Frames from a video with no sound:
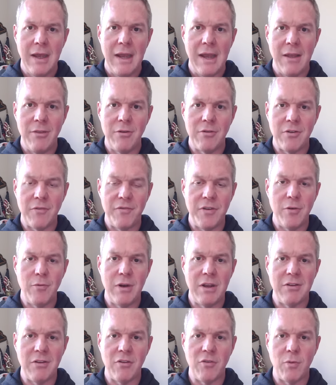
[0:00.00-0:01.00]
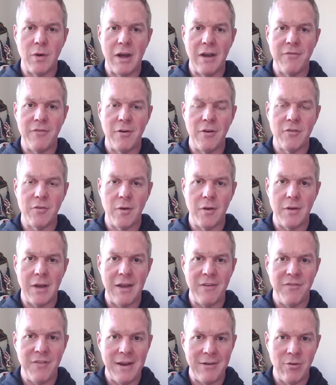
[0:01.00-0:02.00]
And there's a few reasons why. First of all,
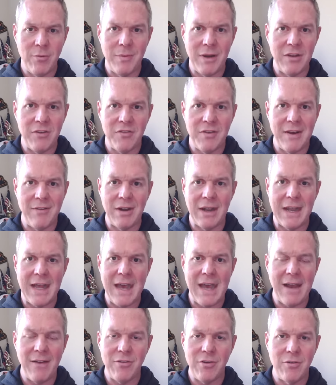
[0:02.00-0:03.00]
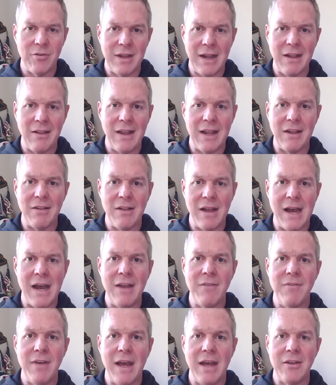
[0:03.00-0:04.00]
I favor them by seven point five, so there's not a lot of
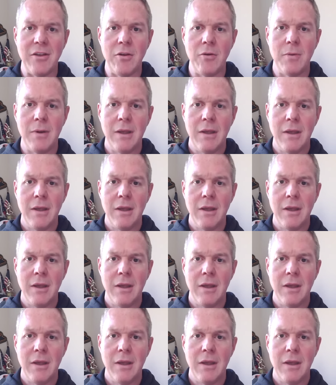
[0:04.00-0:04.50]
line value.